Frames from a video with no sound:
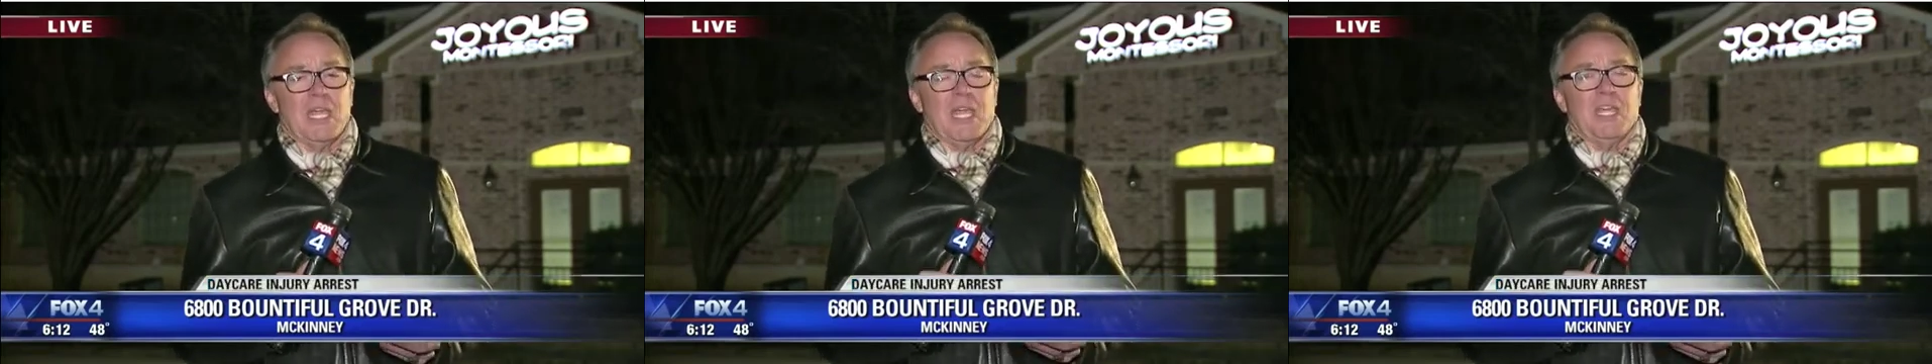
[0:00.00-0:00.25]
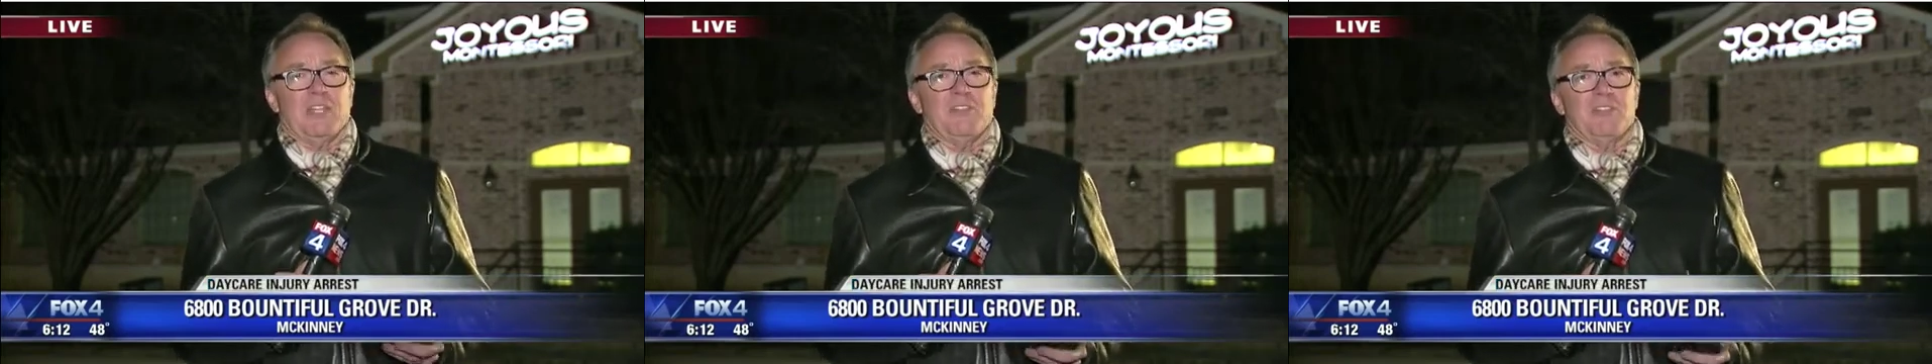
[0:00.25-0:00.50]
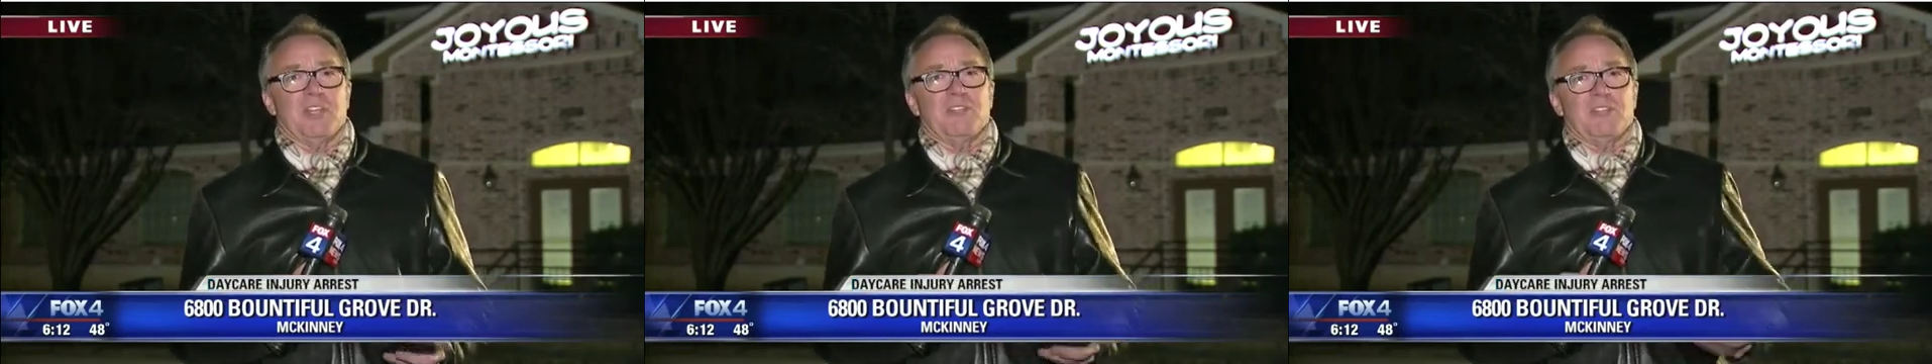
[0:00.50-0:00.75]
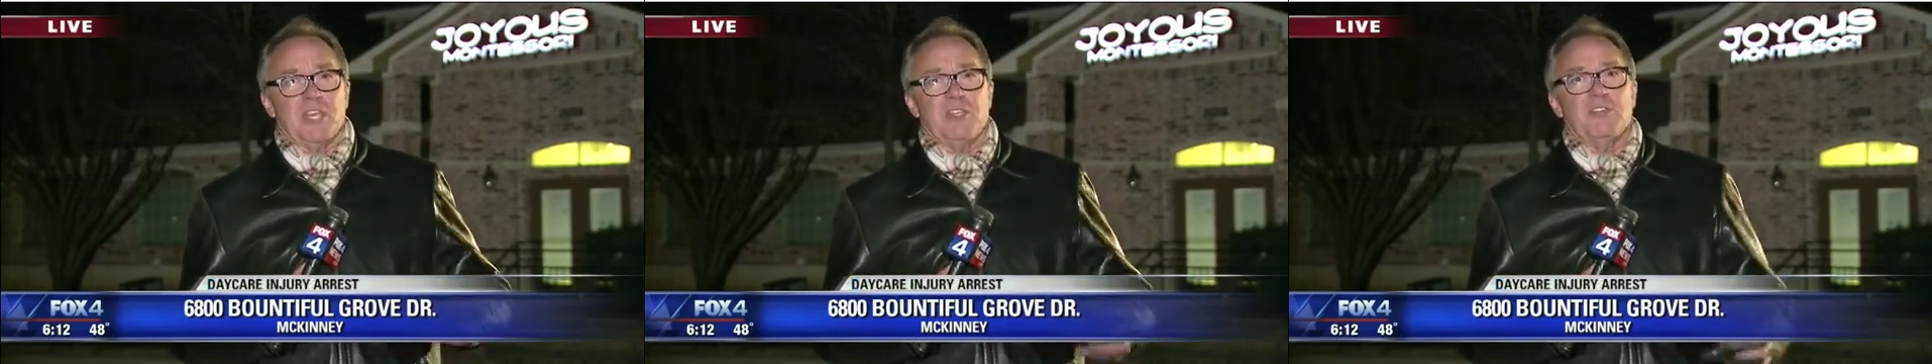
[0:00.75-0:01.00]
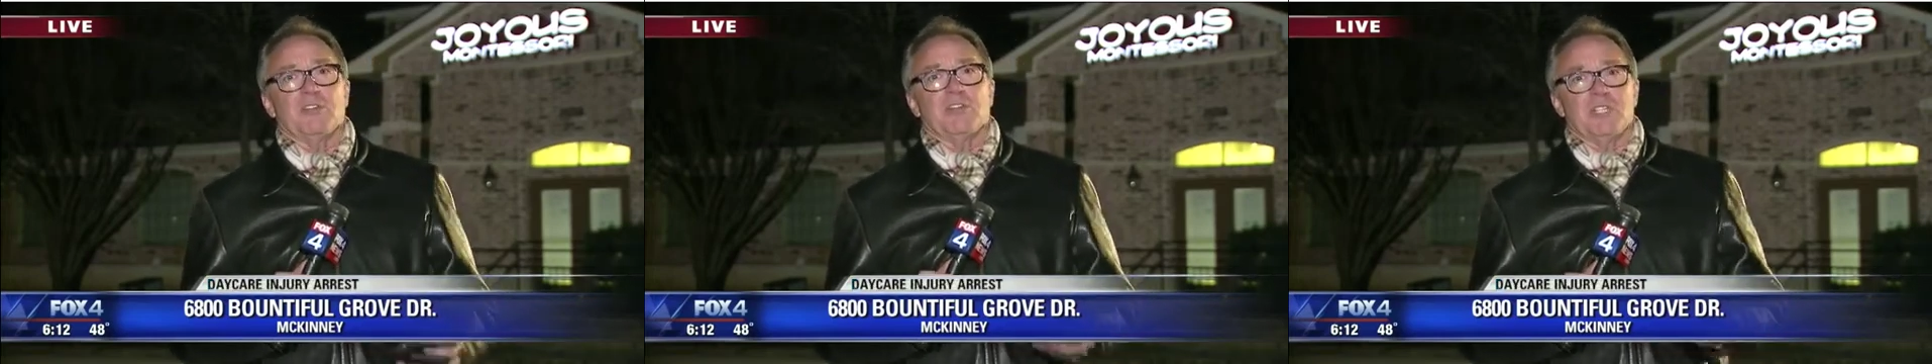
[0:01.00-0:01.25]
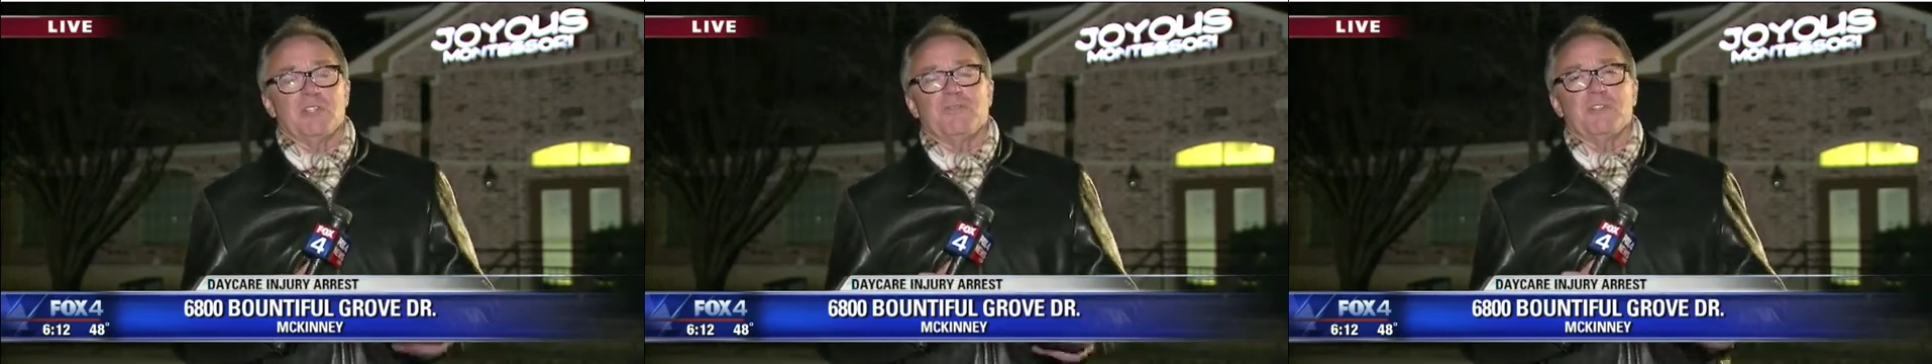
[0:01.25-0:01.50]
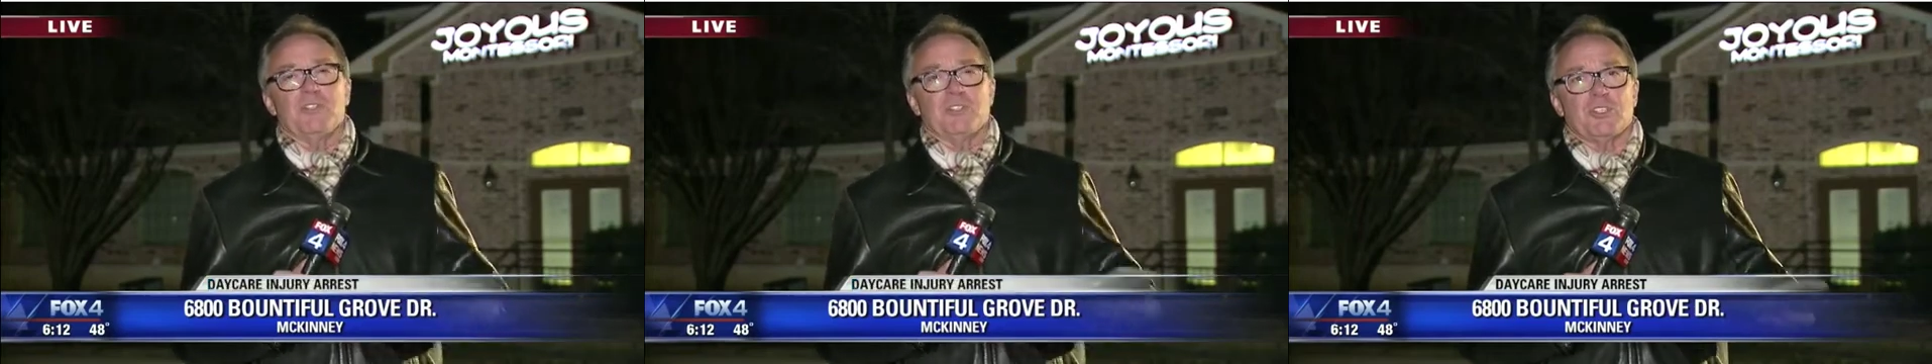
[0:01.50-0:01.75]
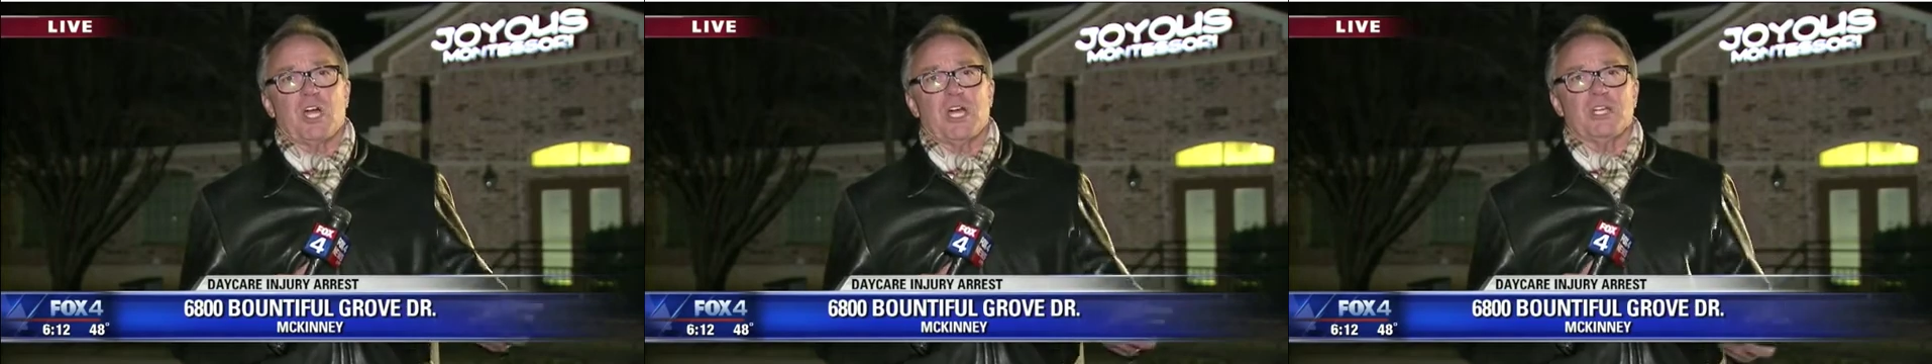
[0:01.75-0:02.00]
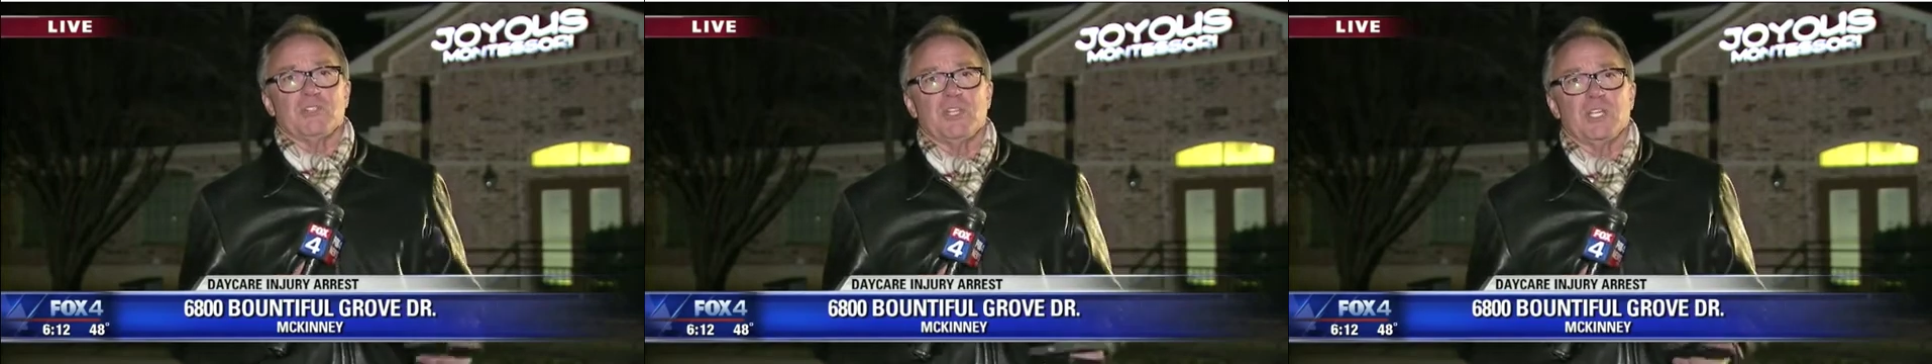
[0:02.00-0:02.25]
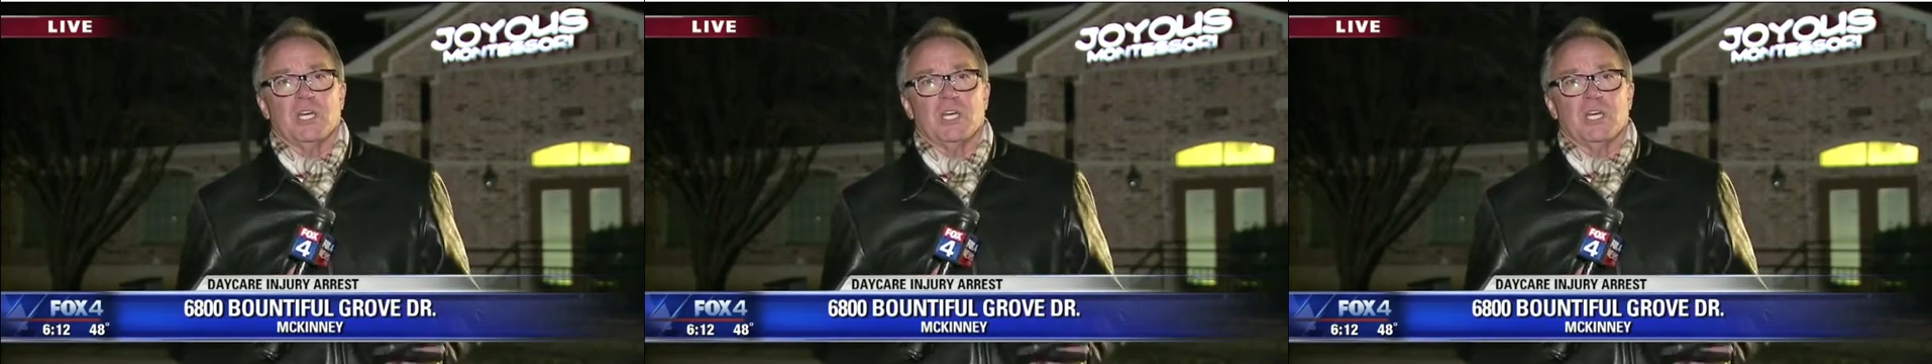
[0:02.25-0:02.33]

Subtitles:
and said, take your infant child